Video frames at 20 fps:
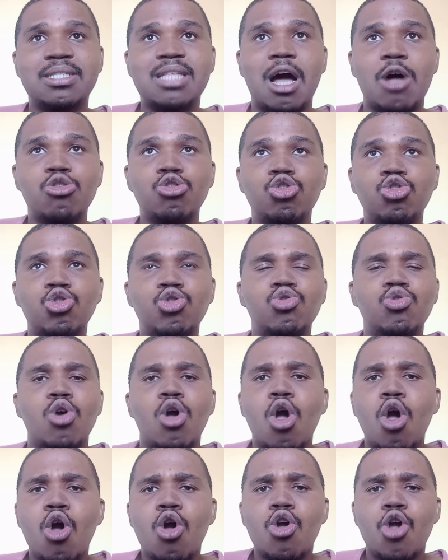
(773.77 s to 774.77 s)
down
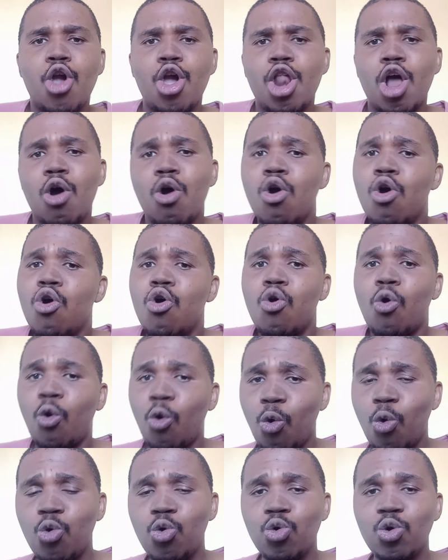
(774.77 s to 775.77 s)
to, you know,
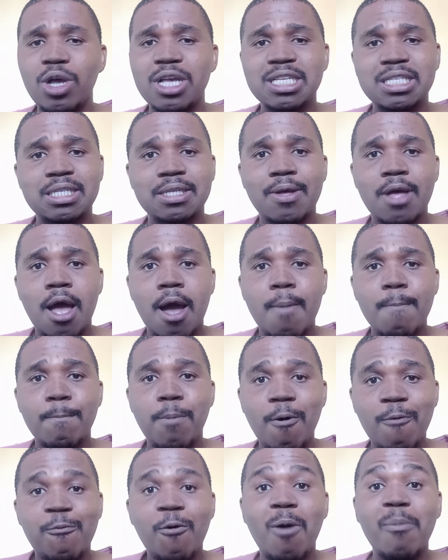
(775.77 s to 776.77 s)
who is
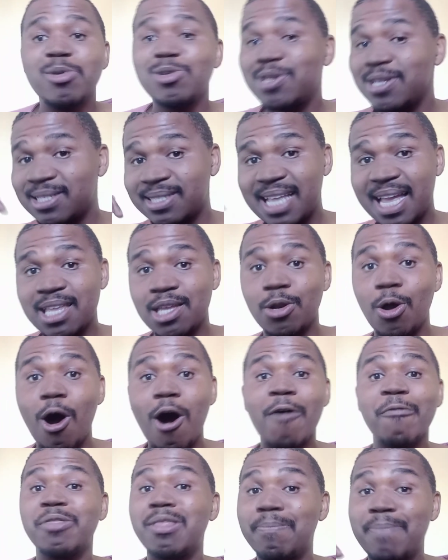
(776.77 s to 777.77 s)
performing to the standard
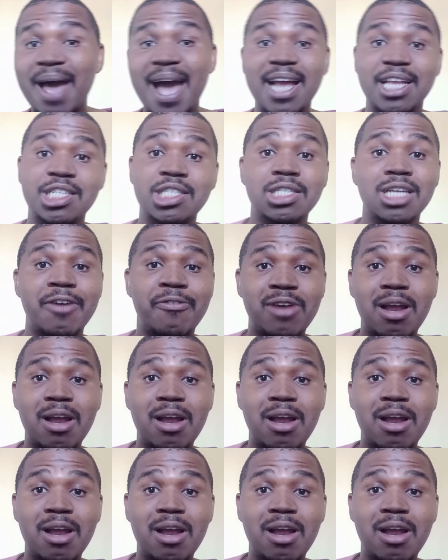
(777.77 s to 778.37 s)
of the badge.